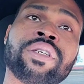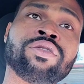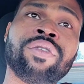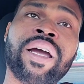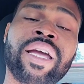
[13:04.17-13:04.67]

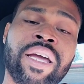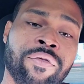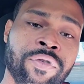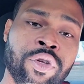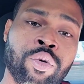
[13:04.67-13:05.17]
is right here
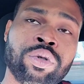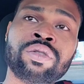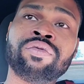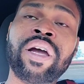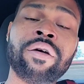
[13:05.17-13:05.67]
for you is
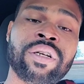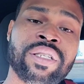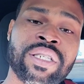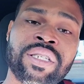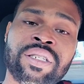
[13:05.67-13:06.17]
a rarity.
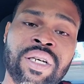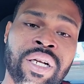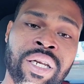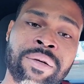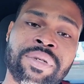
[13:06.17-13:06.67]
This is a
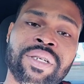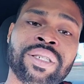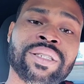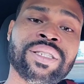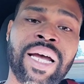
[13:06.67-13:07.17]
glimpse
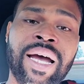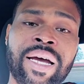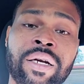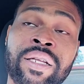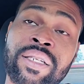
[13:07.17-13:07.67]

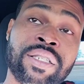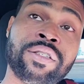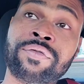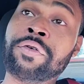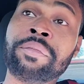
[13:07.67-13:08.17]
inside, and this
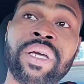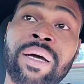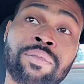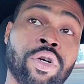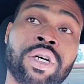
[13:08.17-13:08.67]
is for me.
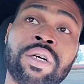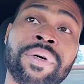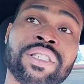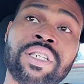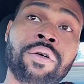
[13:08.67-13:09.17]
I'm talking to
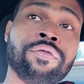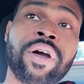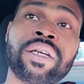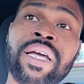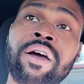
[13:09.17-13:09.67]
myself
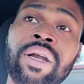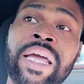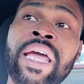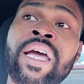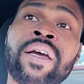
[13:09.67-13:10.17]
right now.
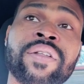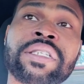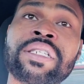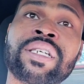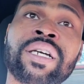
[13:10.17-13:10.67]
Like
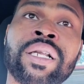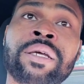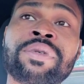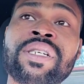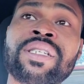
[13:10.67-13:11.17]
this is a
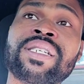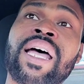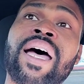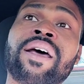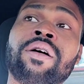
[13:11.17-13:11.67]
glimpse
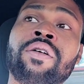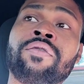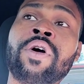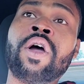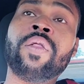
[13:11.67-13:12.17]
inside
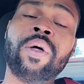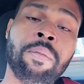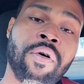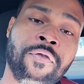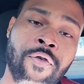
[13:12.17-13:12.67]
of the
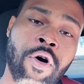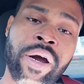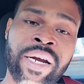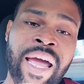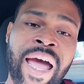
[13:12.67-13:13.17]
before
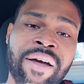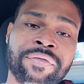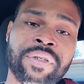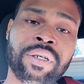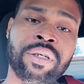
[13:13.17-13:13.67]
and
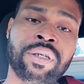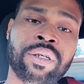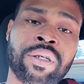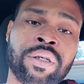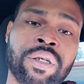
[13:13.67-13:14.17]
after.
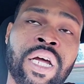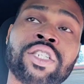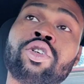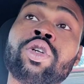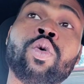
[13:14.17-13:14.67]

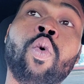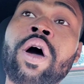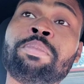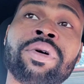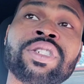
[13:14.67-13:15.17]
There's only
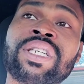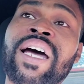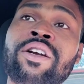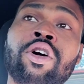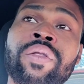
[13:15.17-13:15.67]
one person
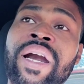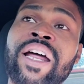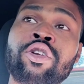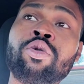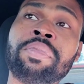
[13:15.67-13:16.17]
I know that I
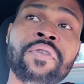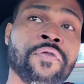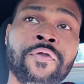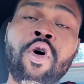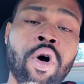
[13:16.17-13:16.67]
knew
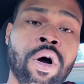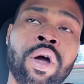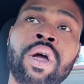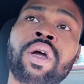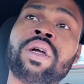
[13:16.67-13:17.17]
before
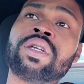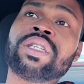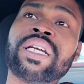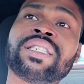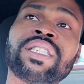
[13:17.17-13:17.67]

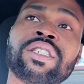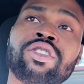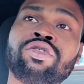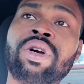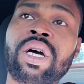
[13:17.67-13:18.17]
they did the
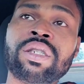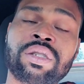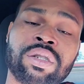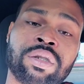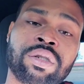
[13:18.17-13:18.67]
drugs.